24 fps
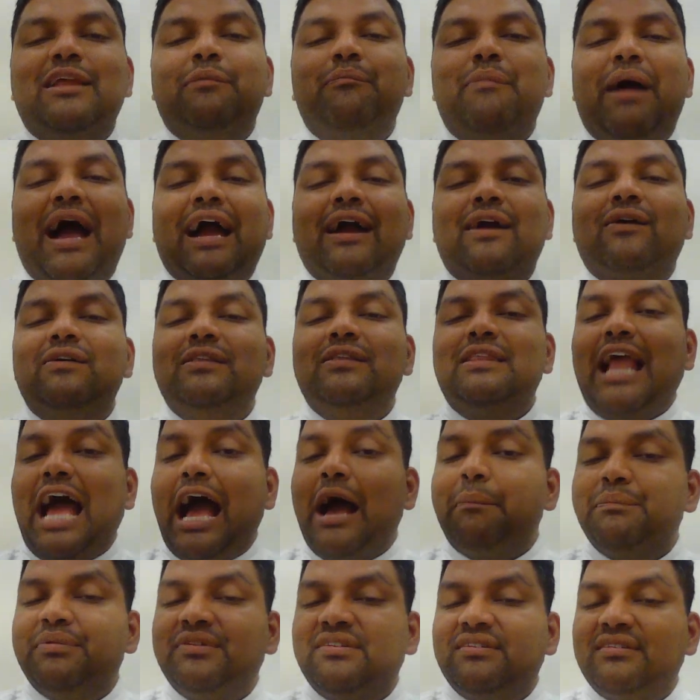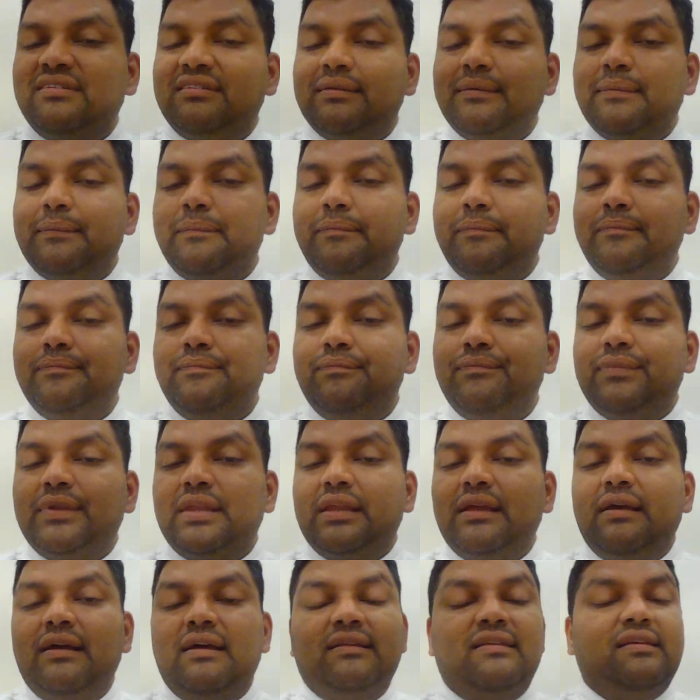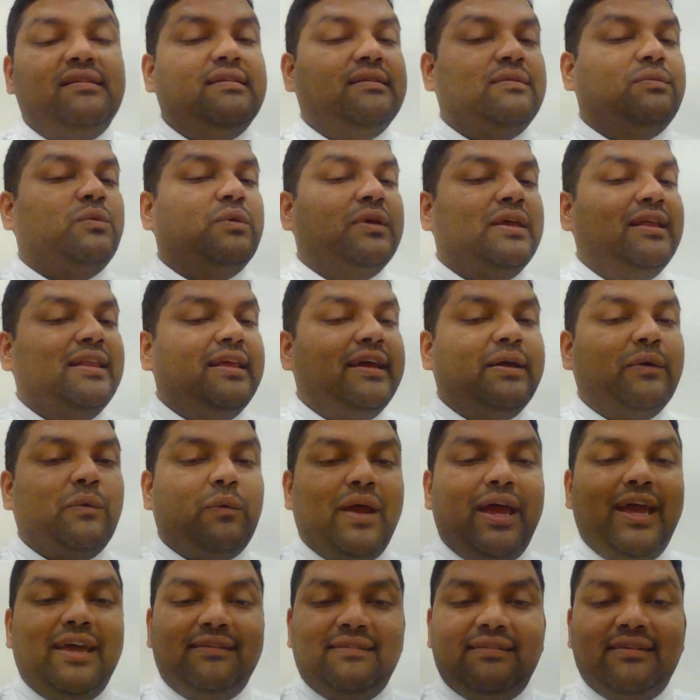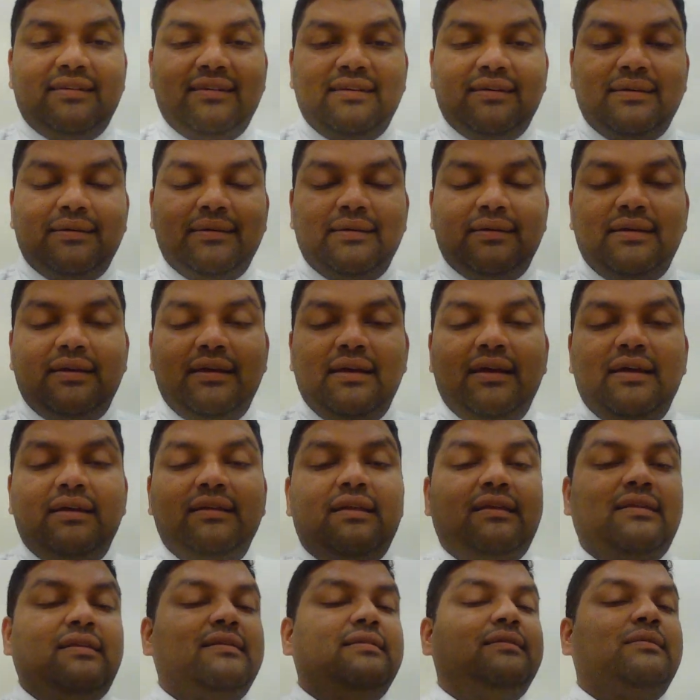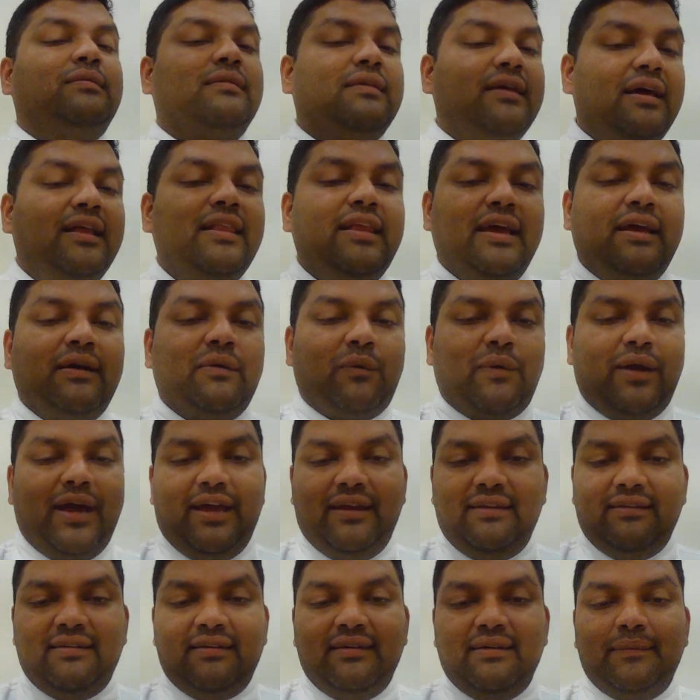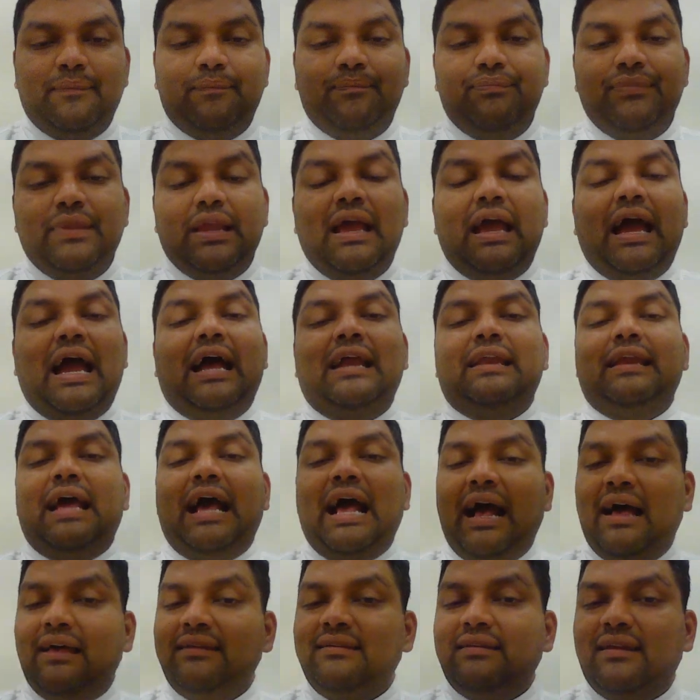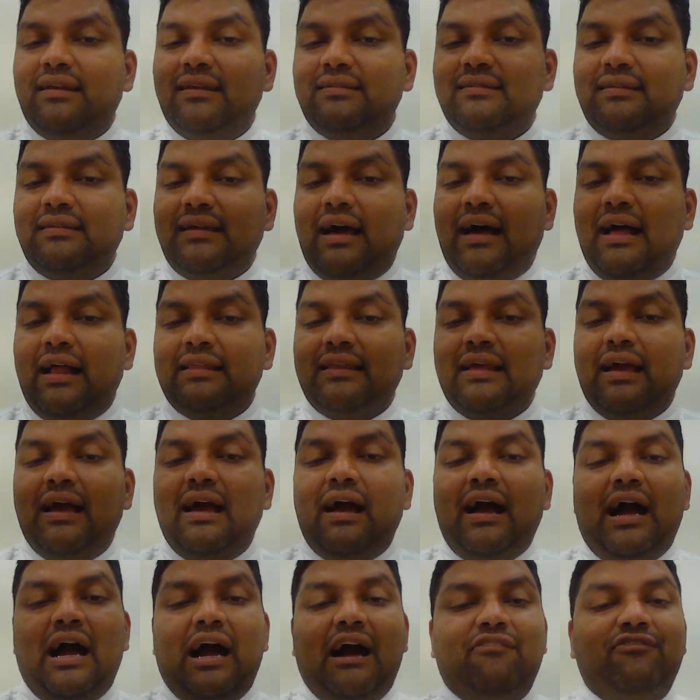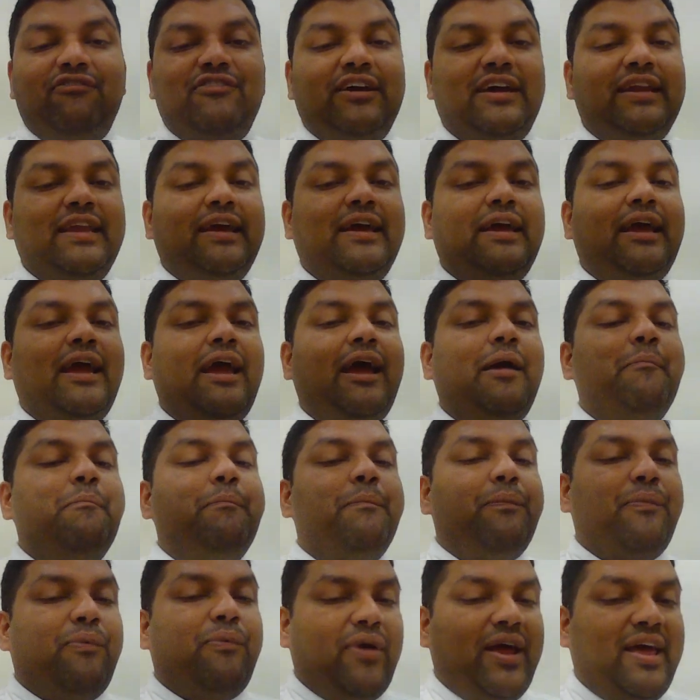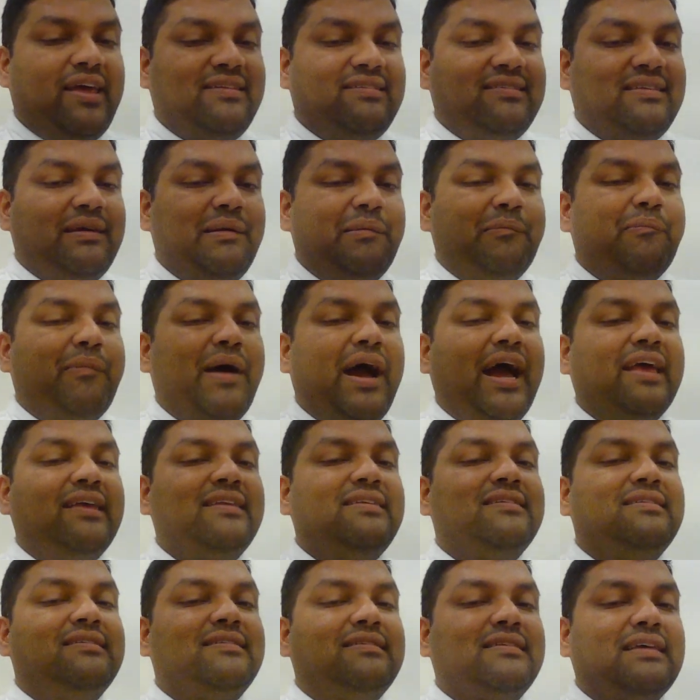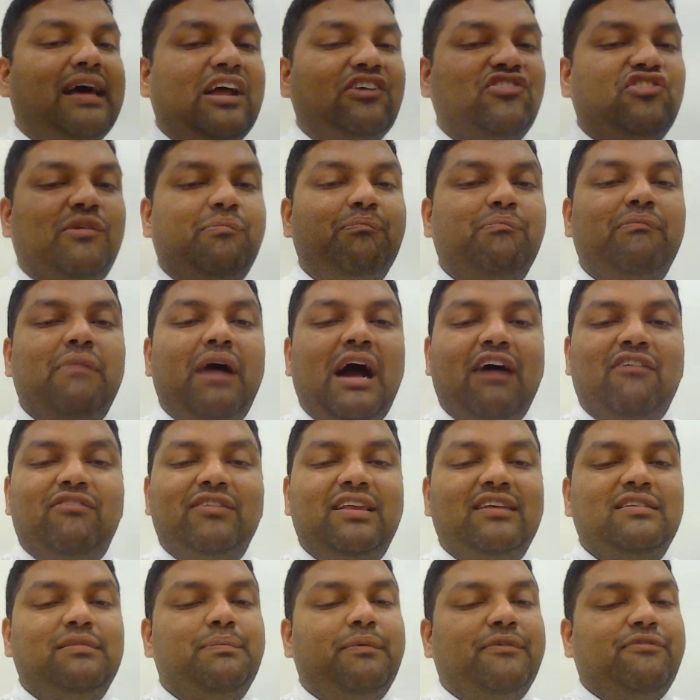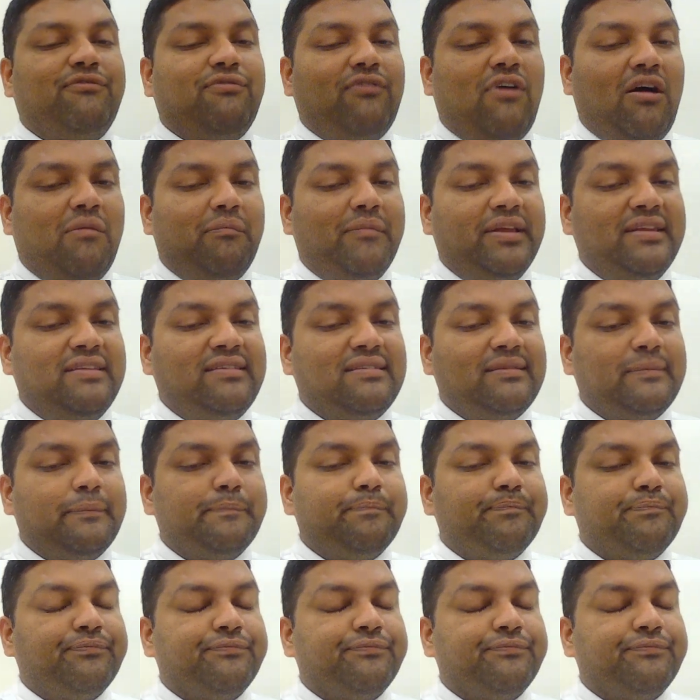Bank collapse. This is really great. This is really great. And as a result, after getting impressed by such a marvelous performance,